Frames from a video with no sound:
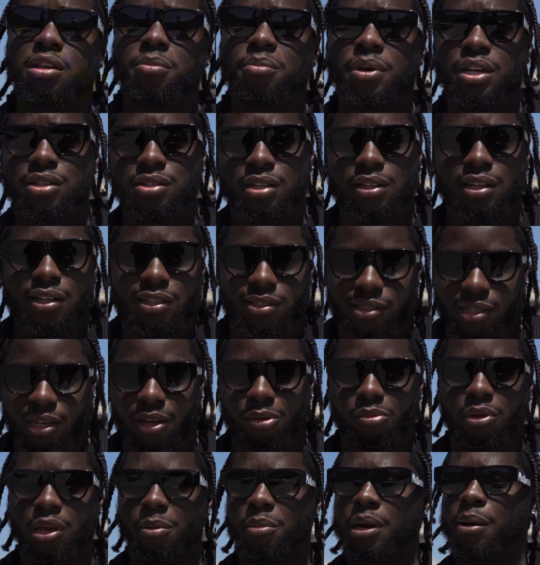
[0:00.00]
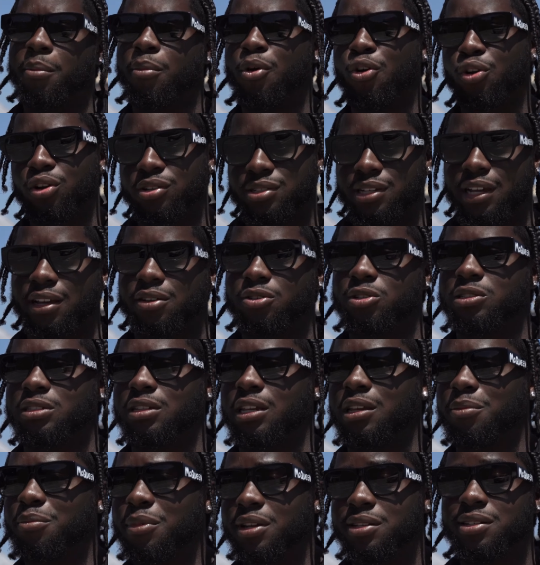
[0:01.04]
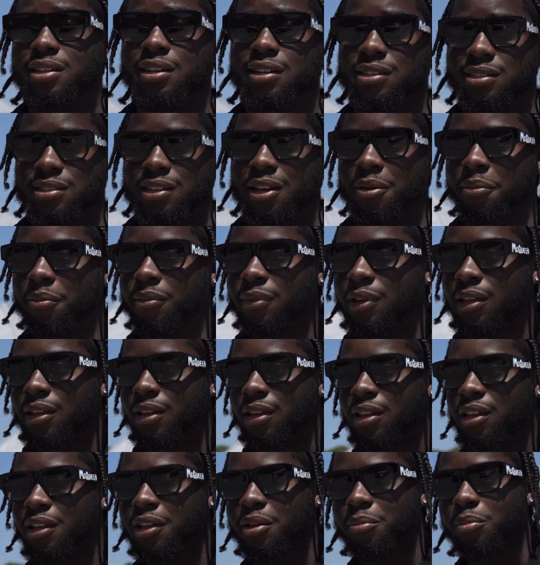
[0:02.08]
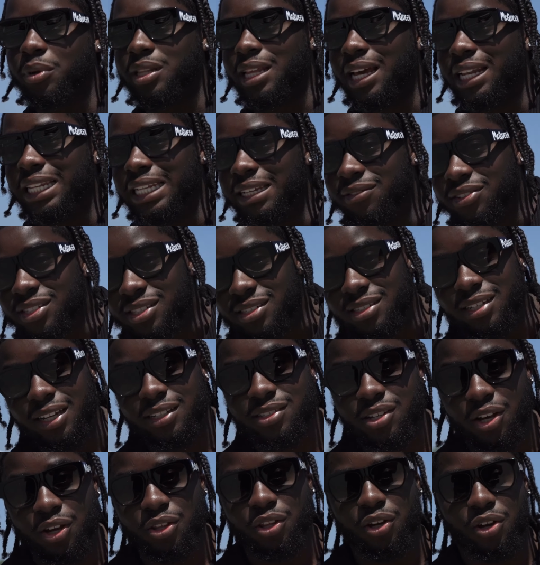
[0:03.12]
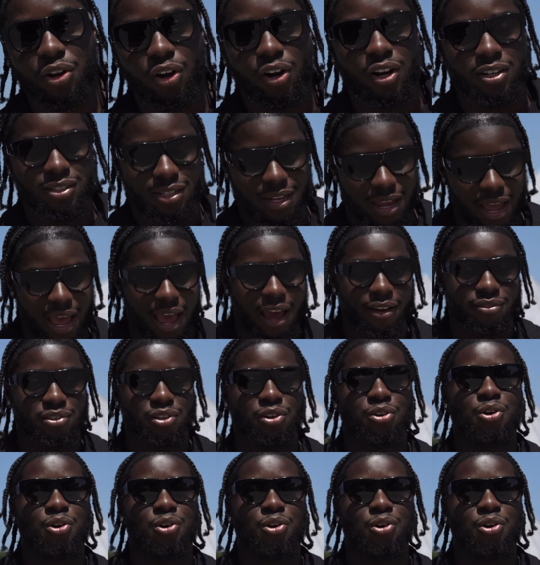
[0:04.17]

emission exempt and my motorcycle's emission exempt, but that leaves six other cars that I have to